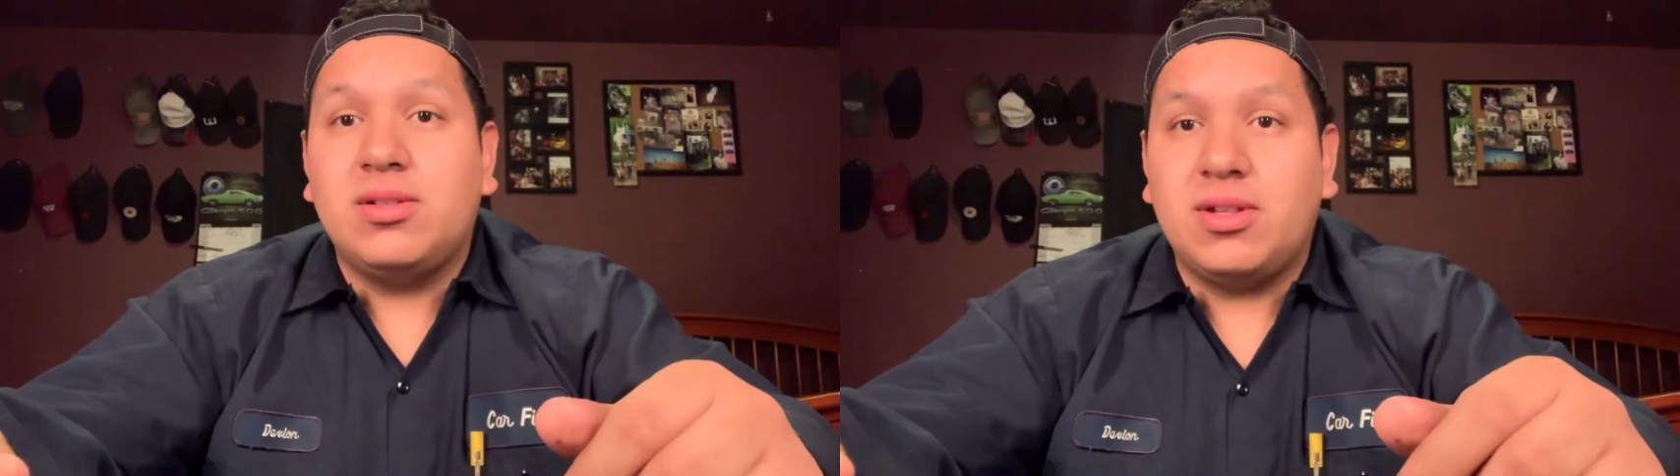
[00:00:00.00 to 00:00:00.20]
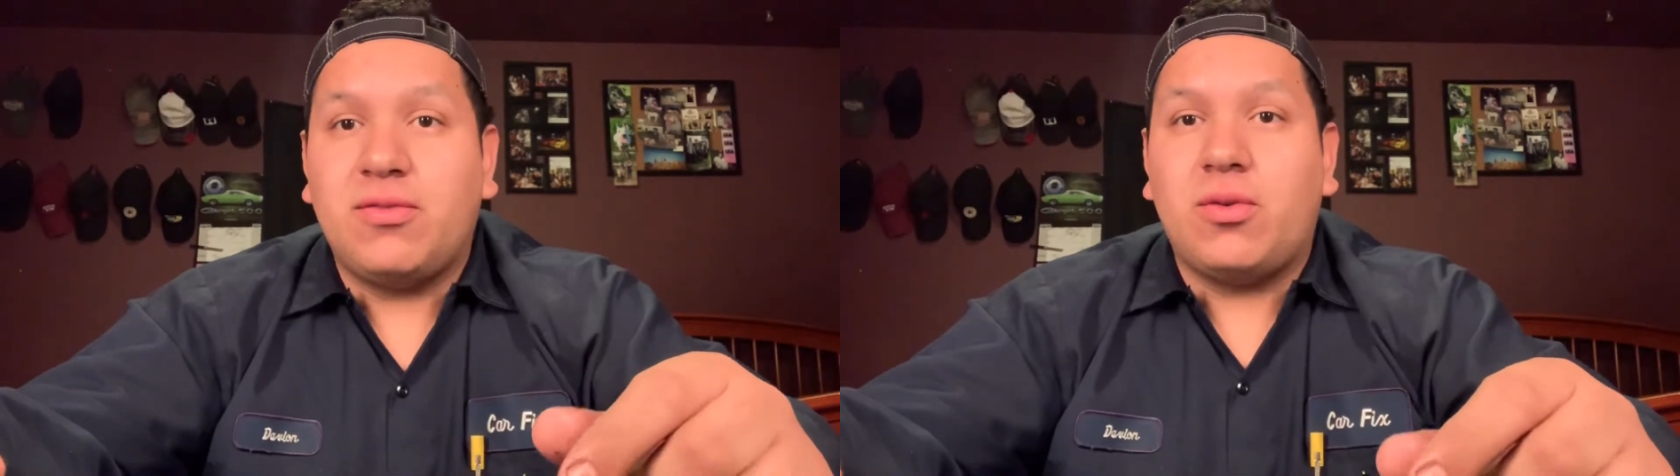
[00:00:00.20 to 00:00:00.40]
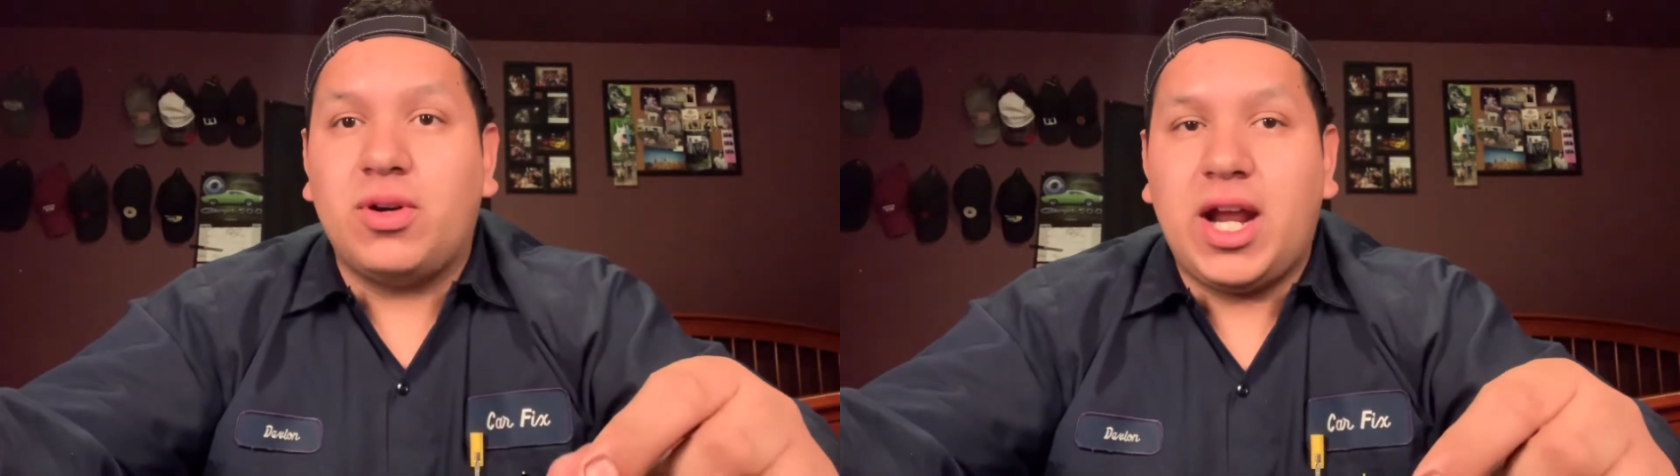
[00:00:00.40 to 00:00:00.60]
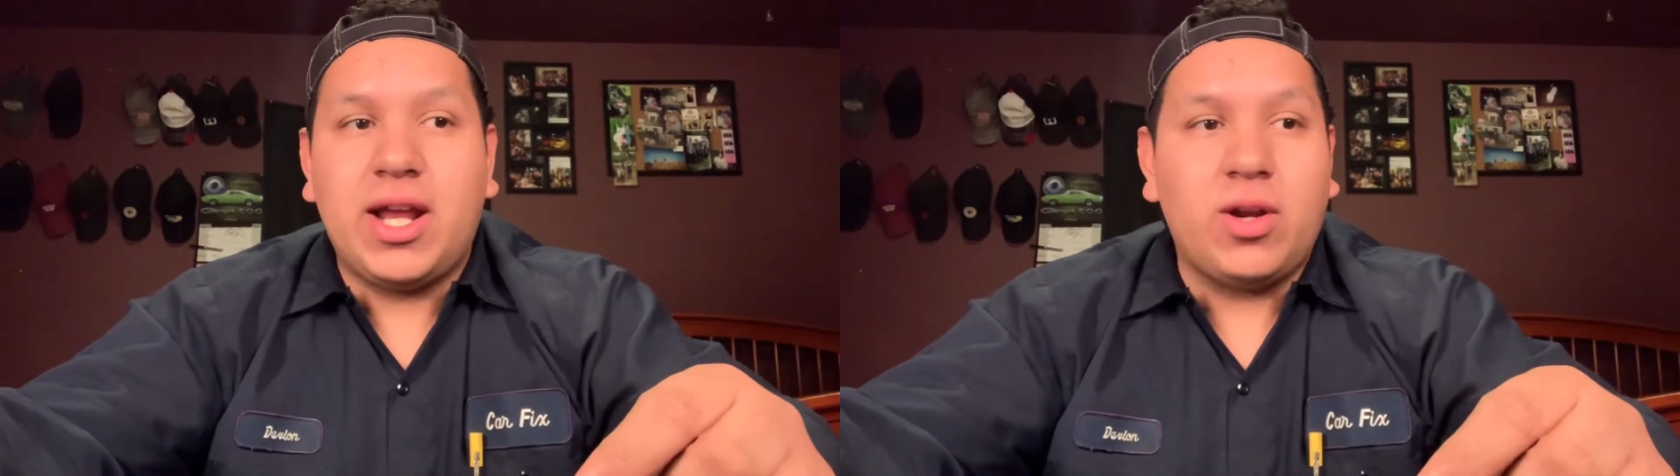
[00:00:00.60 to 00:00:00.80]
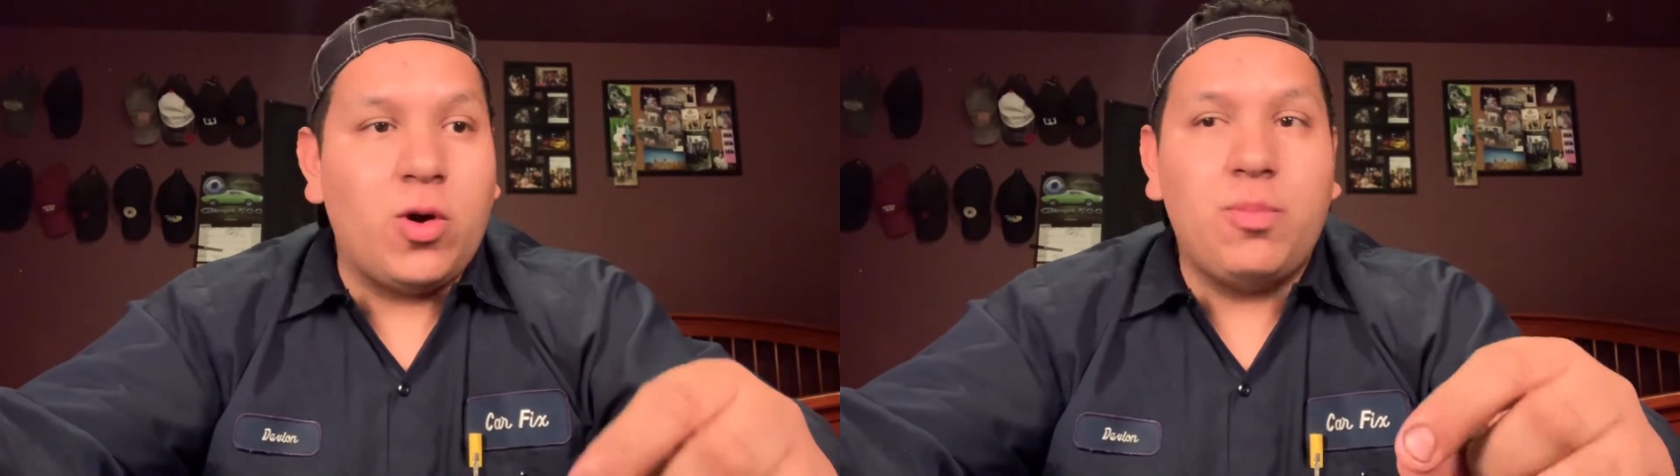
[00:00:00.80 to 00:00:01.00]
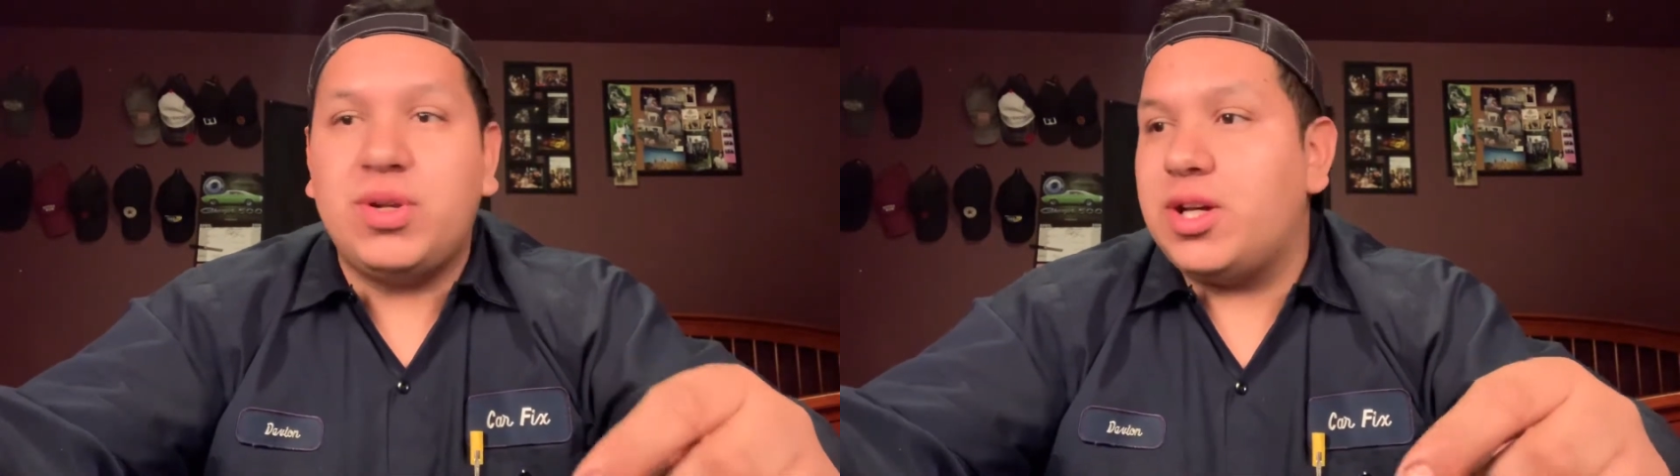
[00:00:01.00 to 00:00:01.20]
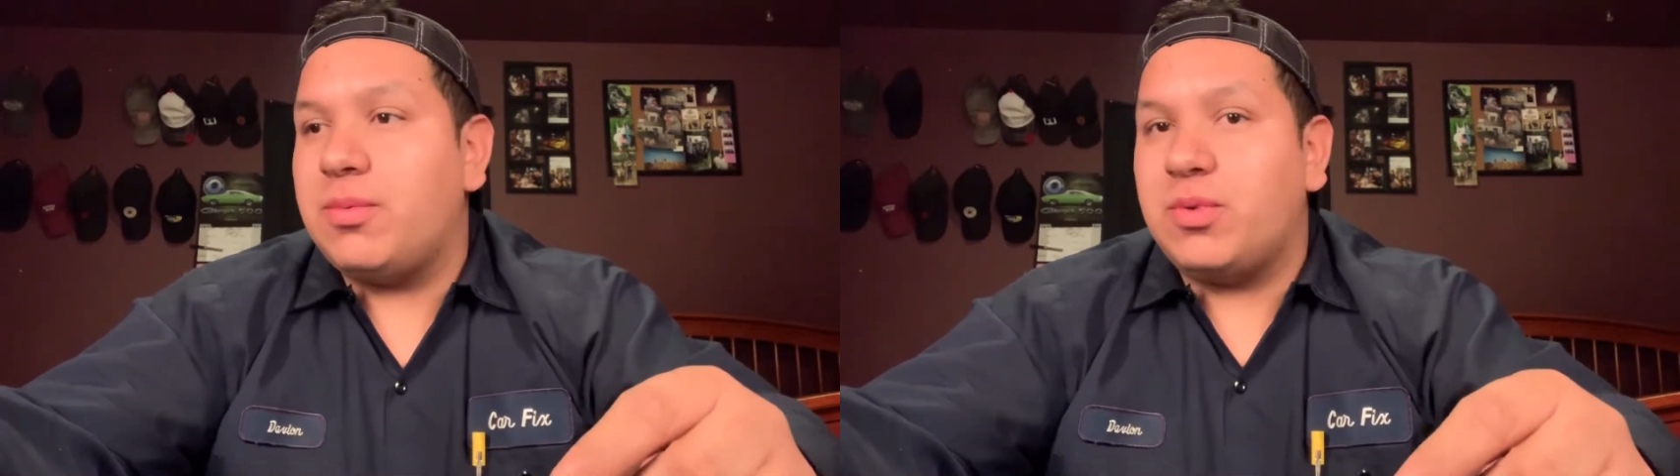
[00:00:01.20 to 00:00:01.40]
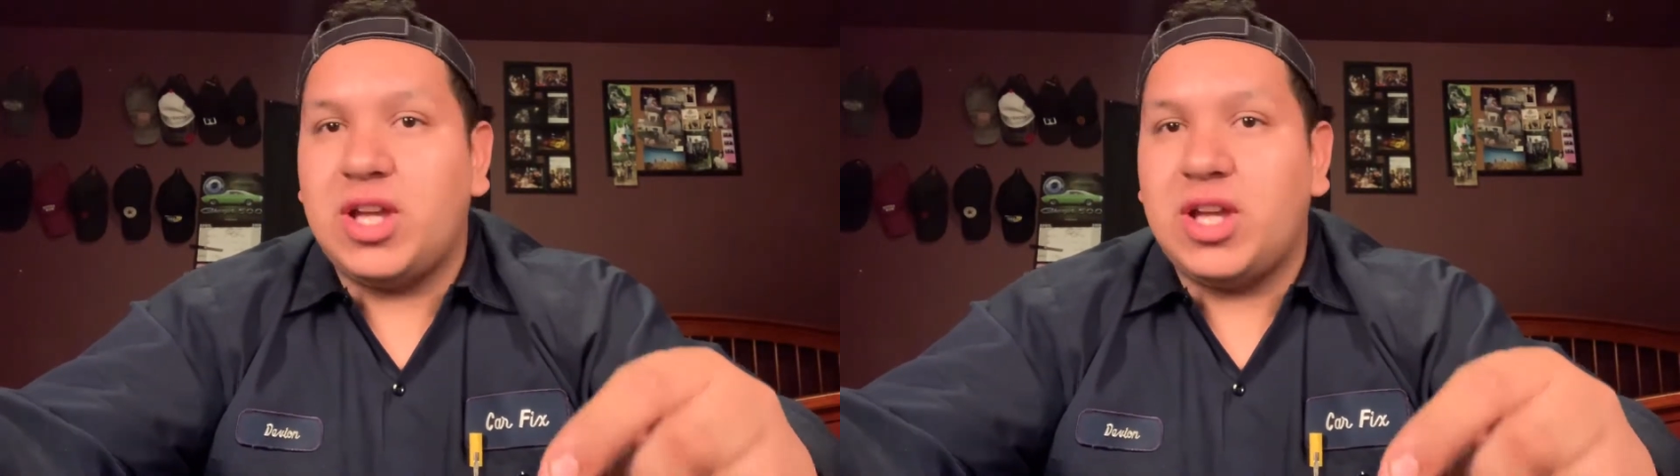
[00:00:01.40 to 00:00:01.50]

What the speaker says: The $4 opened up.